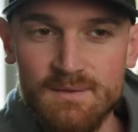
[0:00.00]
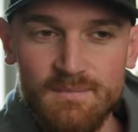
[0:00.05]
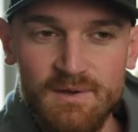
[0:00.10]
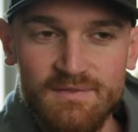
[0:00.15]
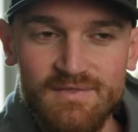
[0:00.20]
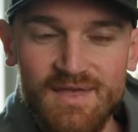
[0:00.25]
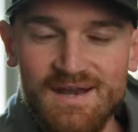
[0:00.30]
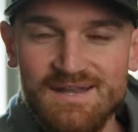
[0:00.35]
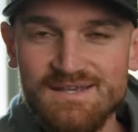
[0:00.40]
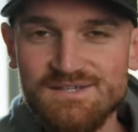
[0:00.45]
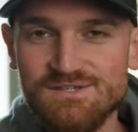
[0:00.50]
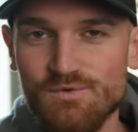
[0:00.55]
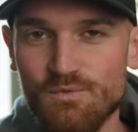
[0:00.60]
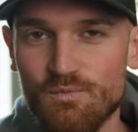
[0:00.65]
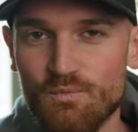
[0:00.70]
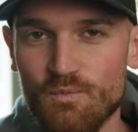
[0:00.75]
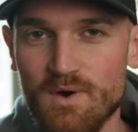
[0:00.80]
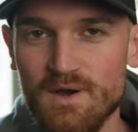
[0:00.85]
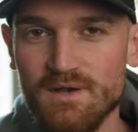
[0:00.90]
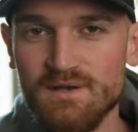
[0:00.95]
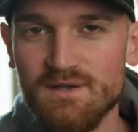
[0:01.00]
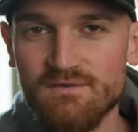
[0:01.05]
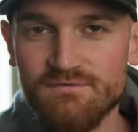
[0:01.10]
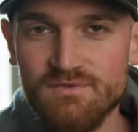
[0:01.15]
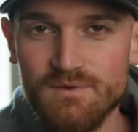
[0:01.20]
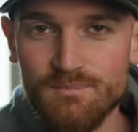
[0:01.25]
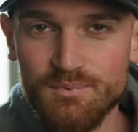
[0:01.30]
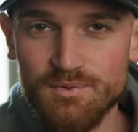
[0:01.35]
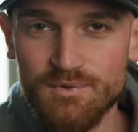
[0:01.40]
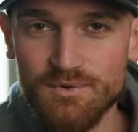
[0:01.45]
but that is one of
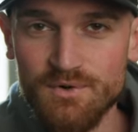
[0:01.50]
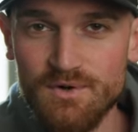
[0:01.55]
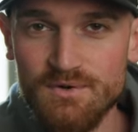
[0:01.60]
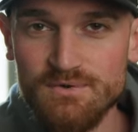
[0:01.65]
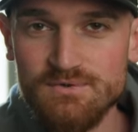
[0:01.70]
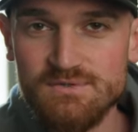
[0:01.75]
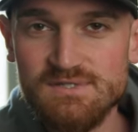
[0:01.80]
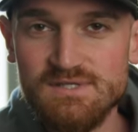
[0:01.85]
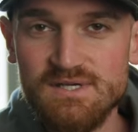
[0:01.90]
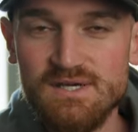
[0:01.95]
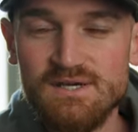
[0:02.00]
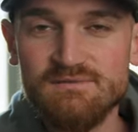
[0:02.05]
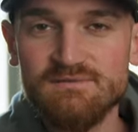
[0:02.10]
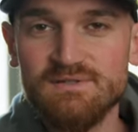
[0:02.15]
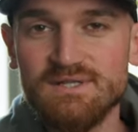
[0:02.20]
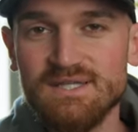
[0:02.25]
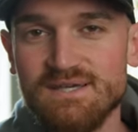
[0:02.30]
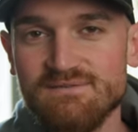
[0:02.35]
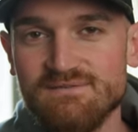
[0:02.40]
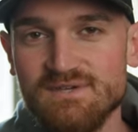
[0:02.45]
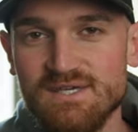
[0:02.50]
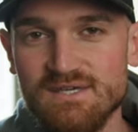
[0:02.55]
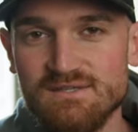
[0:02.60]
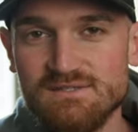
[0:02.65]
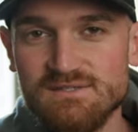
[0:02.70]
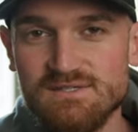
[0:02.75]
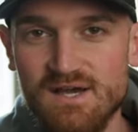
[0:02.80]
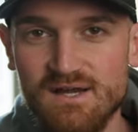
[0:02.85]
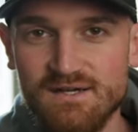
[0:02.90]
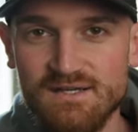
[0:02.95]
the pros of living in
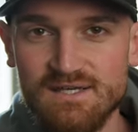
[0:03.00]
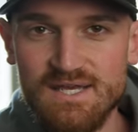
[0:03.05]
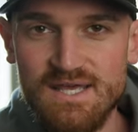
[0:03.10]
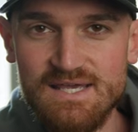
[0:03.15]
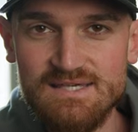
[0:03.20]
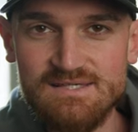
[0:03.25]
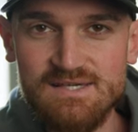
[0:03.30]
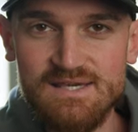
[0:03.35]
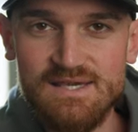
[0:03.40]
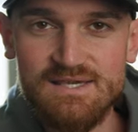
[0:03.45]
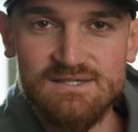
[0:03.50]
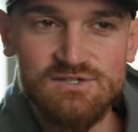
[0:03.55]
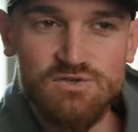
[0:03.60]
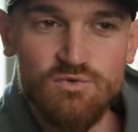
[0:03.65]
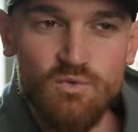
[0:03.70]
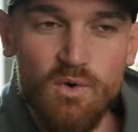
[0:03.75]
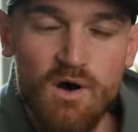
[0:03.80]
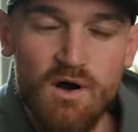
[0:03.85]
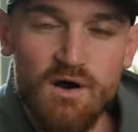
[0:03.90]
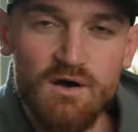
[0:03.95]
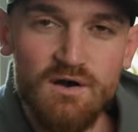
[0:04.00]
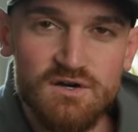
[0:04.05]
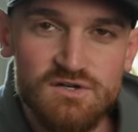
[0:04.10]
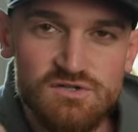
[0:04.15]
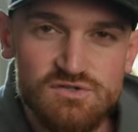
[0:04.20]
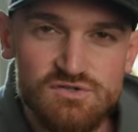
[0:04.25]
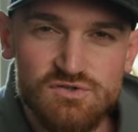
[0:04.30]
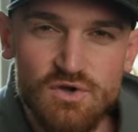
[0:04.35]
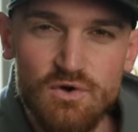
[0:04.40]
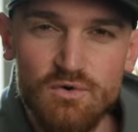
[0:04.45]
Soddy Daisy is you are
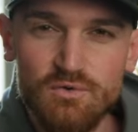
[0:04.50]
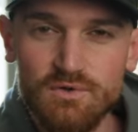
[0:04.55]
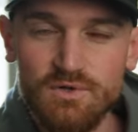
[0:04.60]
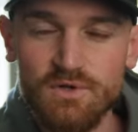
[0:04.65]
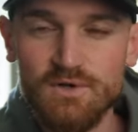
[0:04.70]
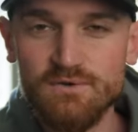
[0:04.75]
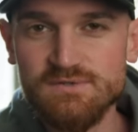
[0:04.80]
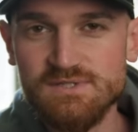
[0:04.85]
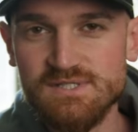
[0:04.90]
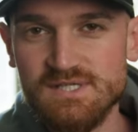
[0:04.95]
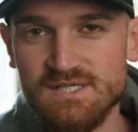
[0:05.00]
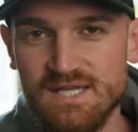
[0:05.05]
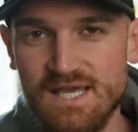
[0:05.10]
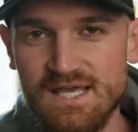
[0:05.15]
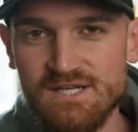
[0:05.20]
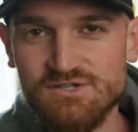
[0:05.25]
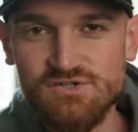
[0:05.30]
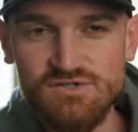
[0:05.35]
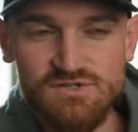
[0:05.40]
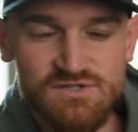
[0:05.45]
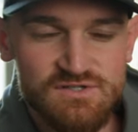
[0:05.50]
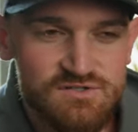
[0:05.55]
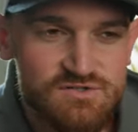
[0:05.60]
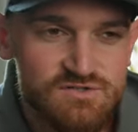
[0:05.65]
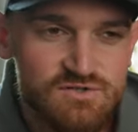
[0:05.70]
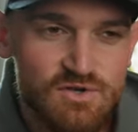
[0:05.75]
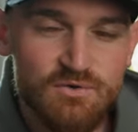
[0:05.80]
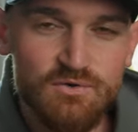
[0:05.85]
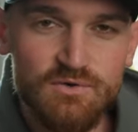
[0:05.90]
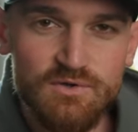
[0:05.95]
so close to nature and
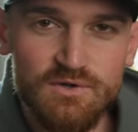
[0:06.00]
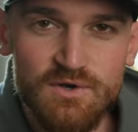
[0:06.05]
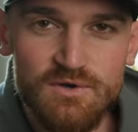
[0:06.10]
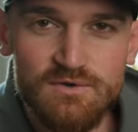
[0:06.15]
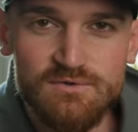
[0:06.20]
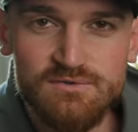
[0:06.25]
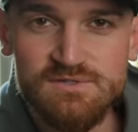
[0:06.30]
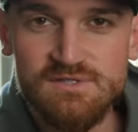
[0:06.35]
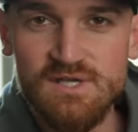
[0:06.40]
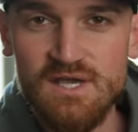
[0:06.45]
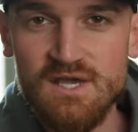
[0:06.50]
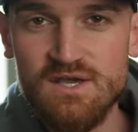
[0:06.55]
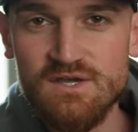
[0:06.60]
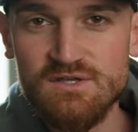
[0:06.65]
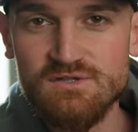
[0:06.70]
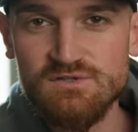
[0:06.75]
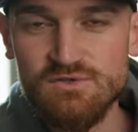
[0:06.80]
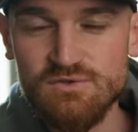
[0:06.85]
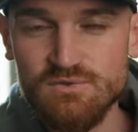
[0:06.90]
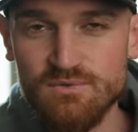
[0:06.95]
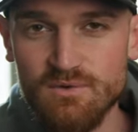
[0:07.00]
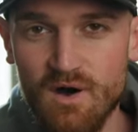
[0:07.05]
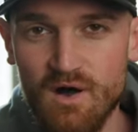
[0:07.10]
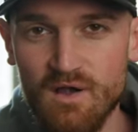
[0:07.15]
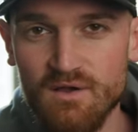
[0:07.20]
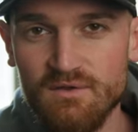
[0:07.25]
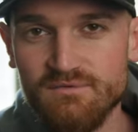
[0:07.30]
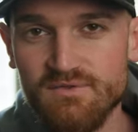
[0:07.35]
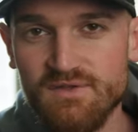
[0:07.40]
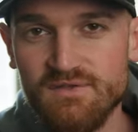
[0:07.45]
so close to
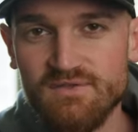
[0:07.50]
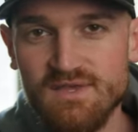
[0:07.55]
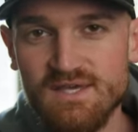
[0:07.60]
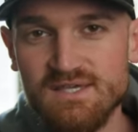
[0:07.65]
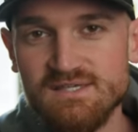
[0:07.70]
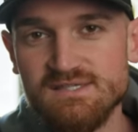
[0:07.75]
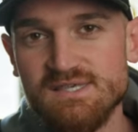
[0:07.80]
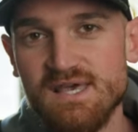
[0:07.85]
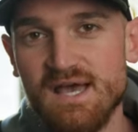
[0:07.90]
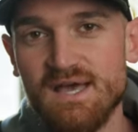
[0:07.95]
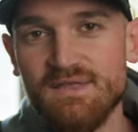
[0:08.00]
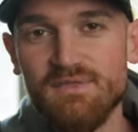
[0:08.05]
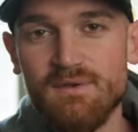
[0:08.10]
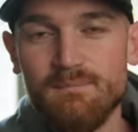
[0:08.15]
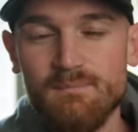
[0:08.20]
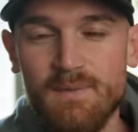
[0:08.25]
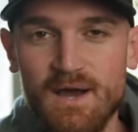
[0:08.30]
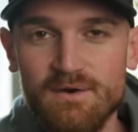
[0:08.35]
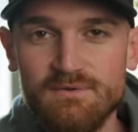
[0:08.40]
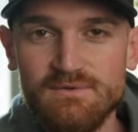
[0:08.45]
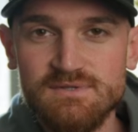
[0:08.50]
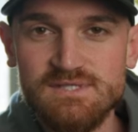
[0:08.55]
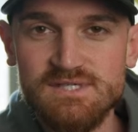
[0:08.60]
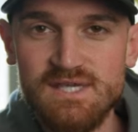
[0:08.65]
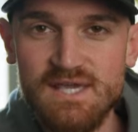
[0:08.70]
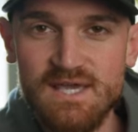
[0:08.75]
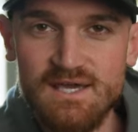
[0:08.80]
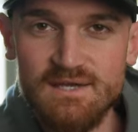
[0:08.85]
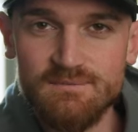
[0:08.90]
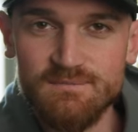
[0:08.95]
all of the things that the mountains
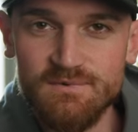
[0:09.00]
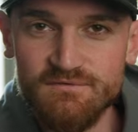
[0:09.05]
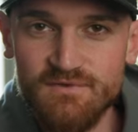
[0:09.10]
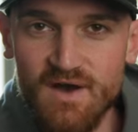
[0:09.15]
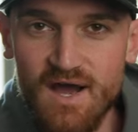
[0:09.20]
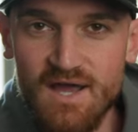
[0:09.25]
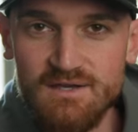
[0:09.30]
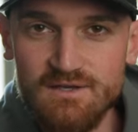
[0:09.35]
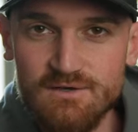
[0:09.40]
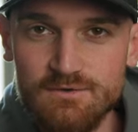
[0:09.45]
can provide